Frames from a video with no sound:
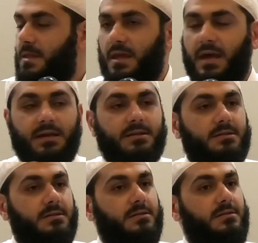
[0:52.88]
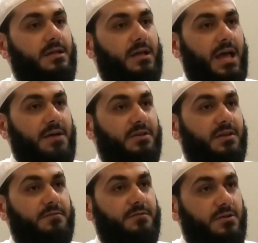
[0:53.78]
and having
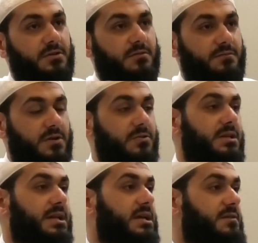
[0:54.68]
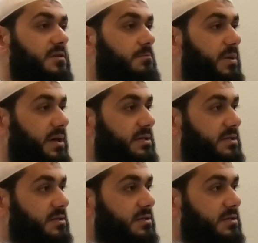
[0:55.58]
a very, very negative impact